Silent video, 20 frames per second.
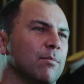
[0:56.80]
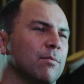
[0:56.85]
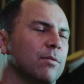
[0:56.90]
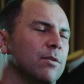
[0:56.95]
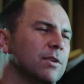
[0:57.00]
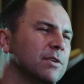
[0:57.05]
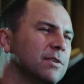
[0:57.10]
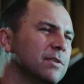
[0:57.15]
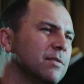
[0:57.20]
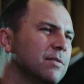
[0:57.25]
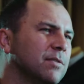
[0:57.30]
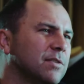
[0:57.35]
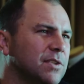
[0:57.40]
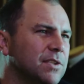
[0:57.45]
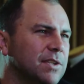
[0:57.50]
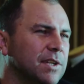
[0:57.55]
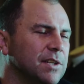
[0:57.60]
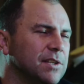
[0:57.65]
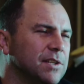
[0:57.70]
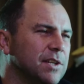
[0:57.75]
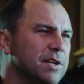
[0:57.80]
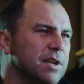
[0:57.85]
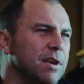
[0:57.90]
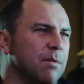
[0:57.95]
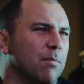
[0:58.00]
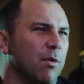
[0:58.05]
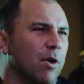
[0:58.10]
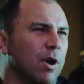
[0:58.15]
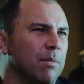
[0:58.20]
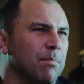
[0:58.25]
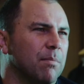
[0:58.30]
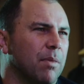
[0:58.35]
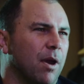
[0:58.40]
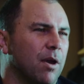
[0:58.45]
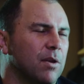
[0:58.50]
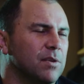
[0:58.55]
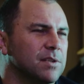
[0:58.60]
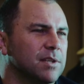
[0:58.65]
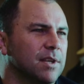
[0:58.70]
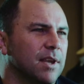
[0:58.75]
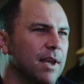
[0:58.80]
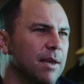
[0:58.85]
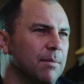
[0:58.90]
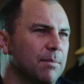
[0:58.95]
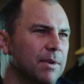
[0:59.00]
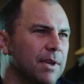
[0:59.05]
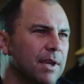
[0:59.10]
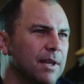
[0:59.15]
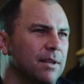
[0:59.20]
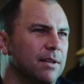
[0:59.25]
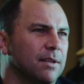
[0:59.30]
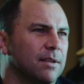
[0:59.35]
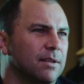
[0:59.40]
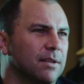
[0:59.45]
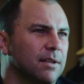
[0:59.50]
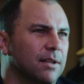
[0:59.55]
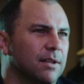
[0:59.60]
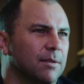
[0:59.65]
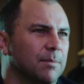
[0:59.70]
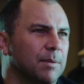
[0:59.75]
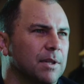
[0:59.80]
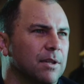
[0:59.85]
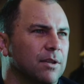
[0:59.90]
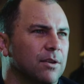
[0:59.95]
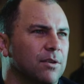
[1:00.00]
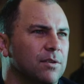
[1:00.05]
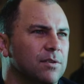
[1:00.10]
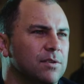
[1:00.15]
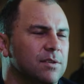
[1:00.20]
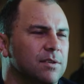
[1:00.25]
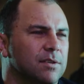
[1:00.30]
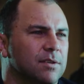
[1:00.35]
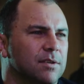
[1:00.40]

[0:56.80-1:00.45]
What sticks in your mind post-game? Getting a little bit loose?